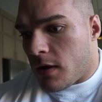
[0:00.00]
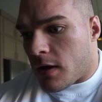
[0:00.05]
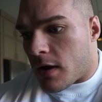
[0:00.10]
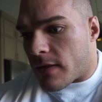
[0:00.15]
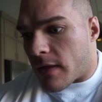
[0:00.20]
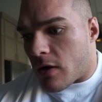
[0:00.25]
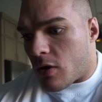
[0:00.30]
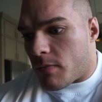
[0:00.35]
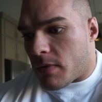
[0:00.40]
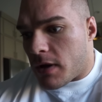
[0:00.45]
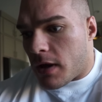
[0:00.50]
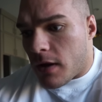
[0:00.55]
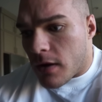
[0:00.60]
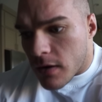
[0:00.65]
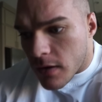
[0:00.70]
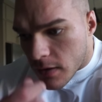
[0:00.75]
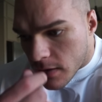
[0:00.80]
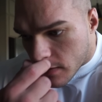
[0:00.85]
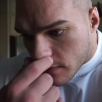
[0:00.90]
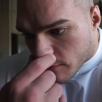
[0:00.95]
that'll be it
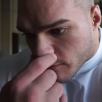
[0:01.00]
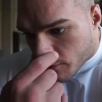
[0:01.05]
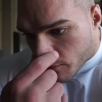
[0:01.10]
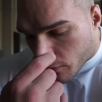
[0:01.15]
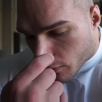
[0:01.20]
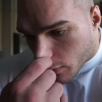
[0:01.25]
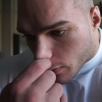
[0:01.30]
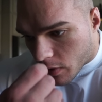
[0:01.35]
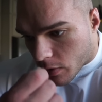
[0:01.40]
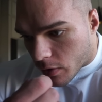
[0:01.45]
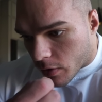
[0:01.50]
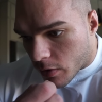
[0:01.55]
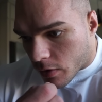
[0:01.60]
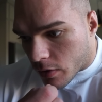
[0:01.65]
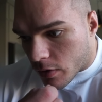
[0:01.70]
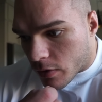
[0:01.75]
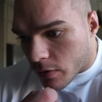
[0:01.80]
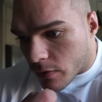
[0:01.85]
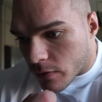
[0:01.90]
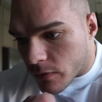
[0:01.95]

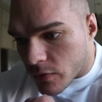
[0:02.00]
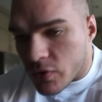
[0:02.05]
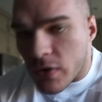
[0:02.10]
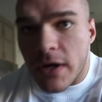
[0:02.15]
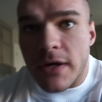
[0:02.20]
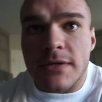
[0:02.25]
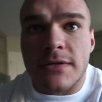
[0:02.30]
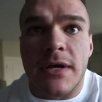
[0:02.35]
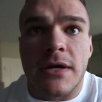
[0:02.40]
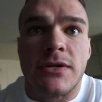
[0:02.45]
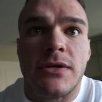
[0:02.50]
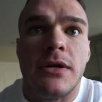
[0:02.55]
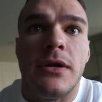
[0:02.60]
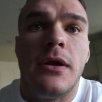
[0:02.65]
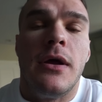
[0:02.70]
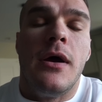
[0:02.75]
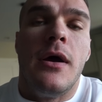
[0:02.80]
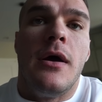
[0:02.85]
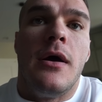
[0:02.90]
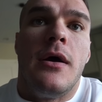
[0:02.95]
for the training
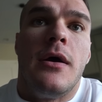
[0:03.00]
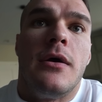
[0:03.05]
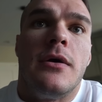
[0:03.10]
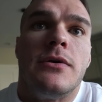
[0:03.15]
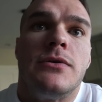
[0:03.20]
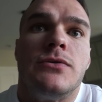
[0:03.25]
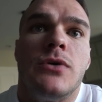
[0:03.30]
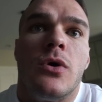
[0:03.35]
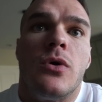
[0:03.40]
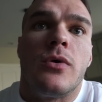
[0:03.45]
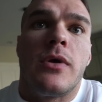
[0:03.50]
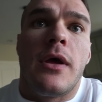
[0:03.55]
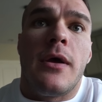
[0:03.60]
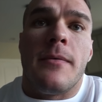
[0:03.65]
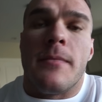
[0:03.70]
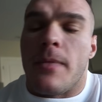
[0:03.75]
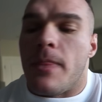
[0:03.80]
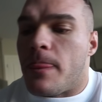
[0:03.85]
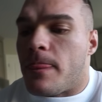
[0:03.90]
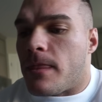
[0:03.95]
session. So
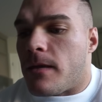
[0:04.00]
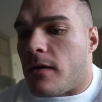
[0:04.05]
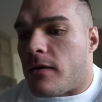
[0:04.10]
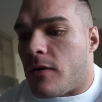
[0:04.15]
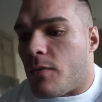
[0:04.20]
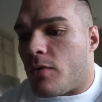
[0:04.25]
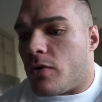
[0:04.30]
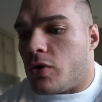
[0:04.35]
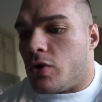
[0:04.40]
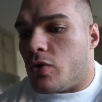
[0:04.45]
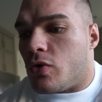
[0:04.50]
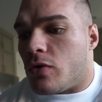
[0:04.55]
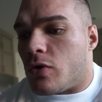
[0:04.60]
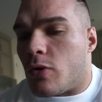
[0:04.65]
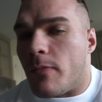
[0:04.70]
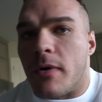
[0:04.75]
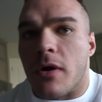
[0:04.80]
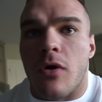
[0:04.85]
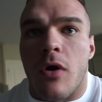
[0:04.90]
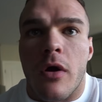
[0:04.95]
yeah. And then we're gonna do a
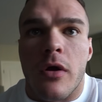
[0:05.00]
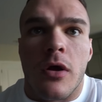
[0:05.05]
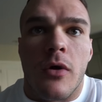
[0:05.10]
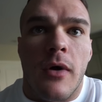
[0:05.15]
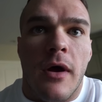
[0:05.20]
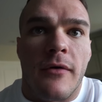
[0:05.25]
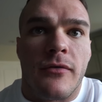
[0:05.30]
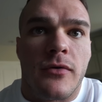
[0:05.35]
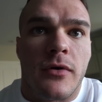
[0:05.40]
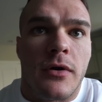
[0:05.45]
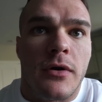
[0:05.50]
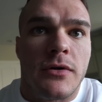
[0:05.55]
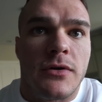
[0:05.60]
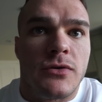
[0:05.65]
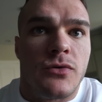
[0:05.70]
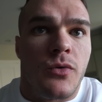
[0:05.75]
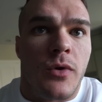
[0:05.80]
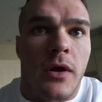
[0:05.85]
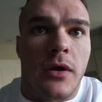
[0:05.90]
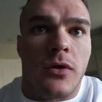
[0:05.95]
little bit of cardio after. It's
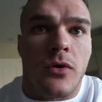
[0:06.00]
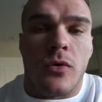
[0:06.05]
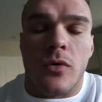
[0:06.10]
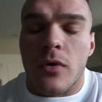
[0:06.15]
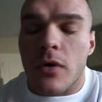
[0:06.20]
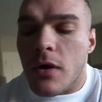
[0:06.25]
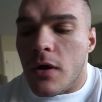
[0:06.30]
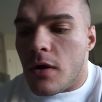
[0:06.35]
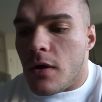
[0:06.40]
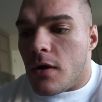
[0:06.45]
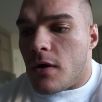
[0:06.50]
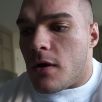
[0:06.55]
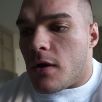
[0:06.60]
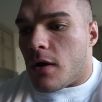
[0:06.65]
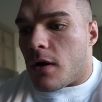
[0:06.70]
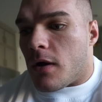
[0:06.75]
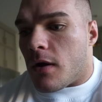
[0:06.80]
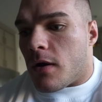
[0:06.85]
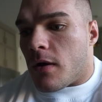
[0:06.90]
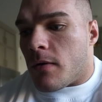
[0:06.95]
just what I do.
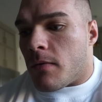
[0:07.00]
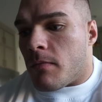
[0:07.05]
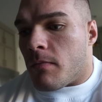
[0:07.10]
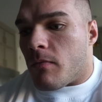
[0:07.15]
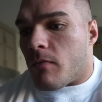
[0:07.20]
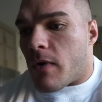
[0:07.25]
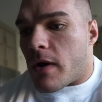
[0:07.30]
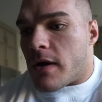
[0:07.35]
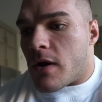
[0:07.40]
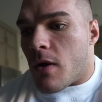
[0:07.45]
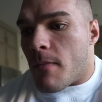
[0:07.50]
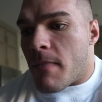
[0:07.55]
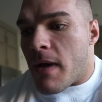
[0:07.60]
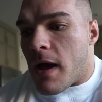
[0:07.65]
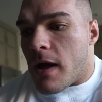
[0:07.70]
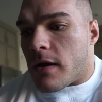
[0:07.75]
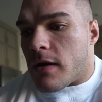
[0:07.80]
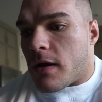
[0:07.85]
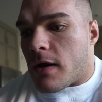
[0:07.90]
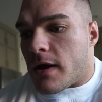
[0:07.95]
Right now,
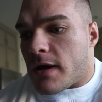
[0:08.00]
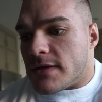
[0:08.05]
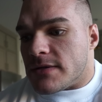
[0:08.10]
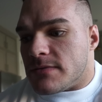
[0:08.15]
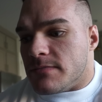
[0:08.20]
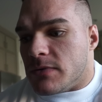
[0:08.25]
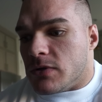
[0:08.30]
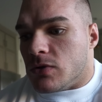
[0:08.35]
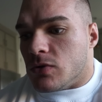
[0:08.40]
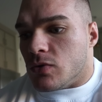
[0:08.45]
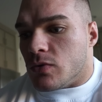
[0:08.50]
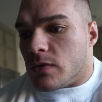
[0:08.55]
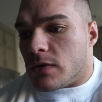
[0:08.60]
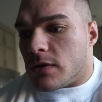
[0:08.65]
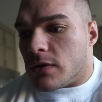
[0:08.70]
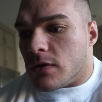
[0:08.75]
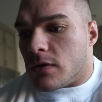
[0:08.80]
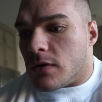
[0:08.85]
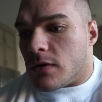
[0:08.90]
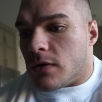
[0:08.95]
Matt has me
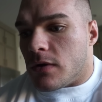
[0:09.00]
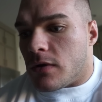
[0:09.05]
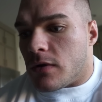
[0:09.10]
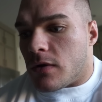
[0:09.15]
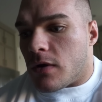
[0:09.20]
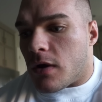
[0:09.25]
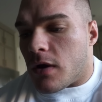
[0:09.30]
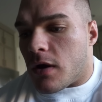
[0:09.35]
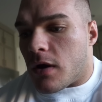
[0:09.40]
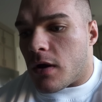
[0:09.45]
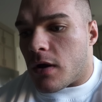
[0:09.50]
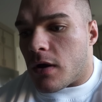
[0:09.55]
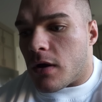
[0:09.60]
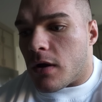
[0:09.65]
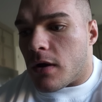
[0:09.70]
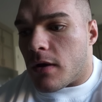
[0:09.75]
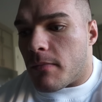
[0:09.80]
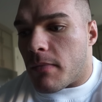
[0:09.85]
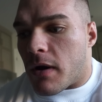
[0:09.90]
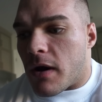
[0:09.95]
doing
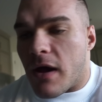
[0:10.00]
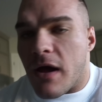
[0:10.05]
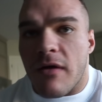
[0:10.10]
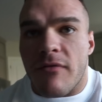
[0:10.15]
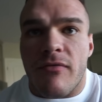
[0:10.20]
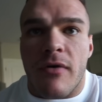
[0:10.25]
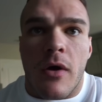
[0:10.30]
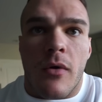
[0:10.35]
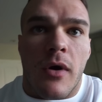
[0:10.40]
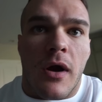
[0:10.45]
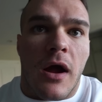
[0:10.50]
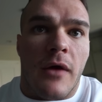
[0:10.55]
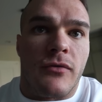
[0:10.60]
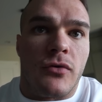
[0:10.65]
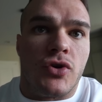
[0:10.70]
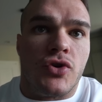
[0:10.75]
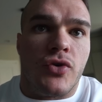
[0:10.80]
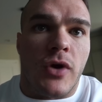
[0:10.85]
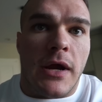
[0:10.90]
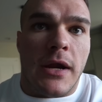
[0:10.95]
about a half hour after
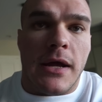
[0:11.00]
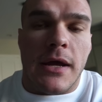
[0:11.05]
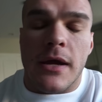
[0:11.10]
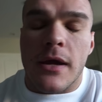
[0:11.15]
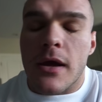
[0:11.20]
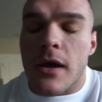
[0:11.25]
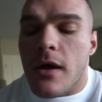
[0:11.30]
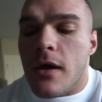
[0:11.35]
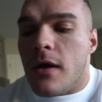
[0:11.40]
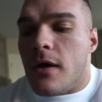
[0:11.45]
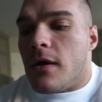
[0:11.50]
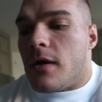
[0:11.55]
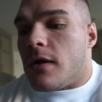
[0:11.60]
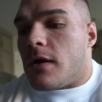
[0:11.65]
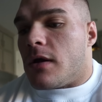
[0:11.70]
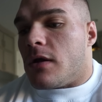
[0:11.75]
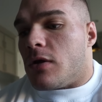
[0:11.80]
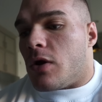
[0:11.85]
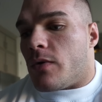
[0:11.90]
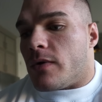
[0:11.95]
training.
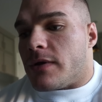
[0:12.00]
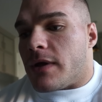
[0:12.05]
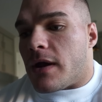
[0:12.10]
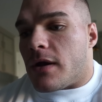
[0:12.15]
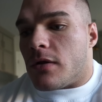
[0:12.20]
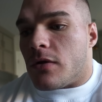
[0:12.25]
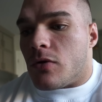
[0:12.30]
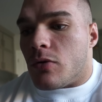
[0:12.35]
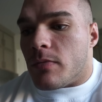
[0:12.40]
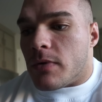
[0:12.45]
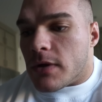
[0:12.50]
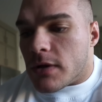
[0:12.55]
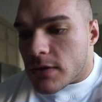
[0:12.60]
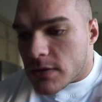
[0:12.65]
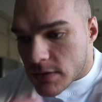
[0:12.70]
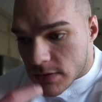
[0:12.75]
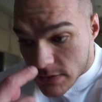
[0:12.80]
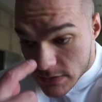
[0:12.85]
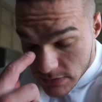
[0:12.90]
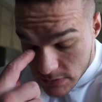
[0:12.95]
He lowered that a little bit,
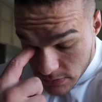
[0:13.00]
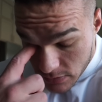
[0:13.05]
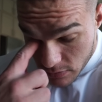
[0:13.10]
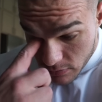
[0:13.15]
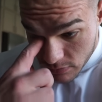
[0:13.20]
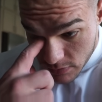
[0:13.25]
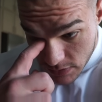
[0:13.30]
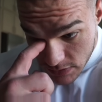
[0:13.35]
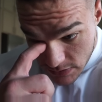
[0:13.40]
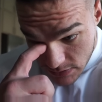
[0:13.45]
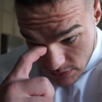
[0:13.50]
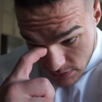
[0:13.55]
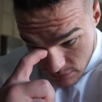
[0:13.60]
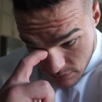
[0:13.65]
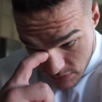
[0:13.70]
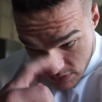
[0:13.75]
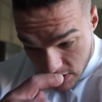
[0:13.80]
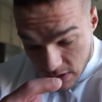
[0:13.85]
just, you know, just